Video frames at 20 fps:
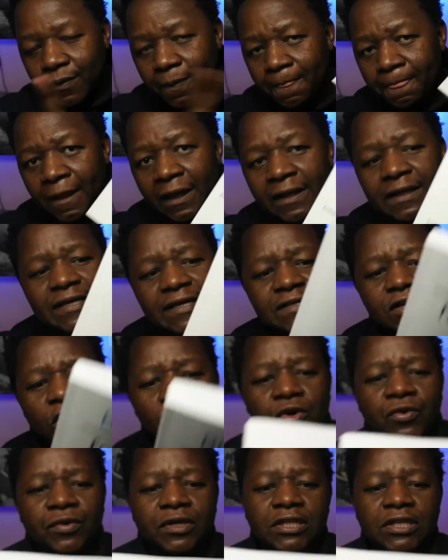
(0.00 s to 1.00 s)
These
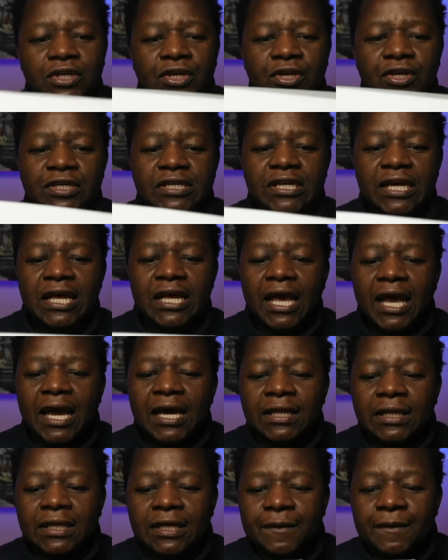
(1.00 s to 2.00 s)
are really good
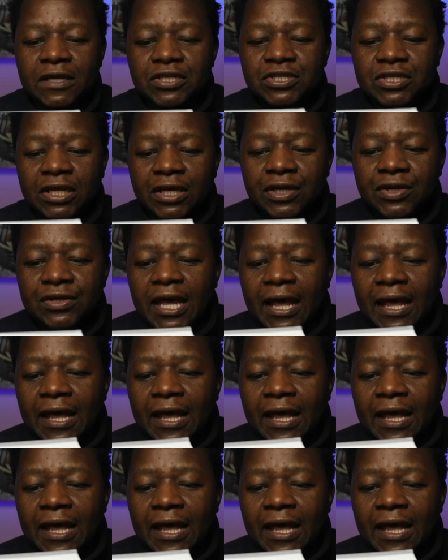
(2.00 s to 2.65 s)
LLM engineers,